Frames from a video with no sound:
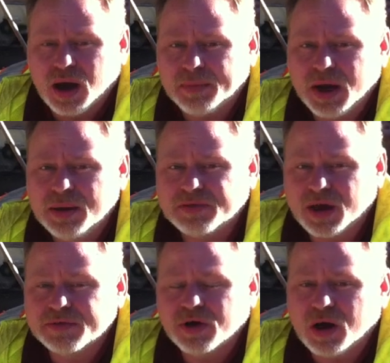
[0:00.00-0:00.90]
Hi, my name is
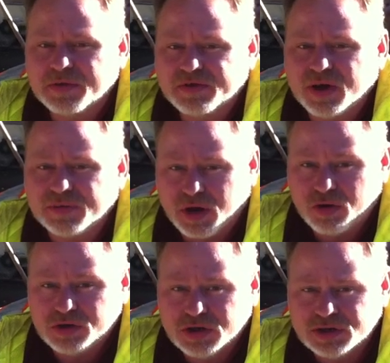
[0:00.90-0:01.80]
Kevin Daum with Save the
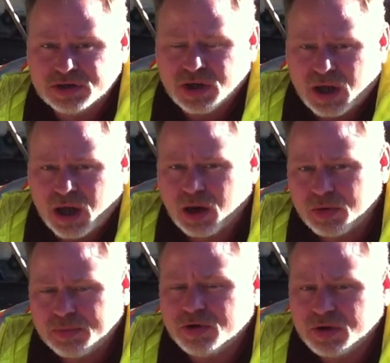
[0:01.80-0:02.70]
Oceans. Uh,
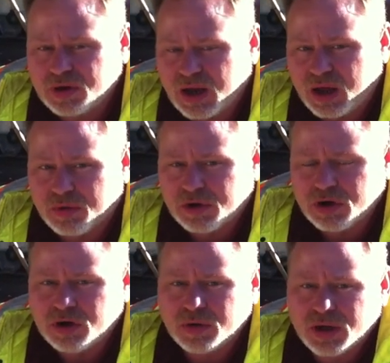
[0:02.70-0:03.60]
what I'm doing today, we're
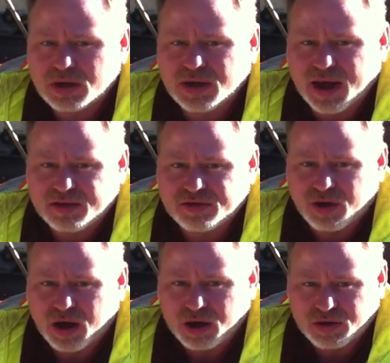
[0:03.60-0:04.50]
going to do a little
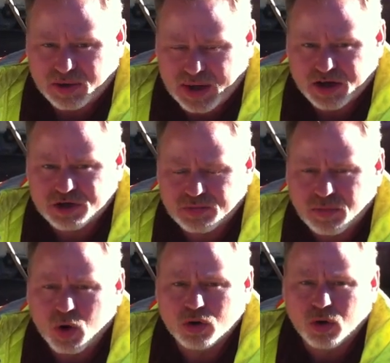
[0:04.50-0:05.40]
test uh, to catch
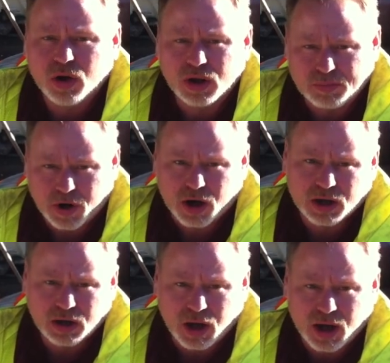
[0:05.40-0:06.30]
motor oil in
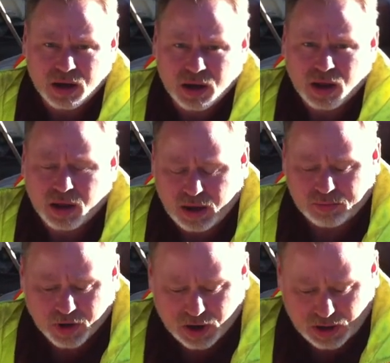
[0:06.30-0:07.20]
parking lot
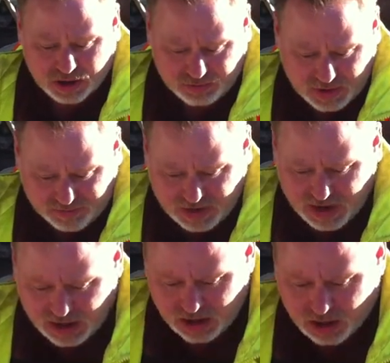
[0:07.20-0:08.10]
in parking lots. What I've
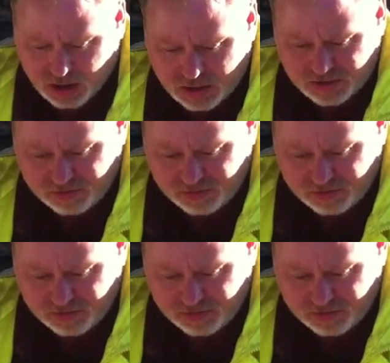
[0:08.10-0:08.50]
done here on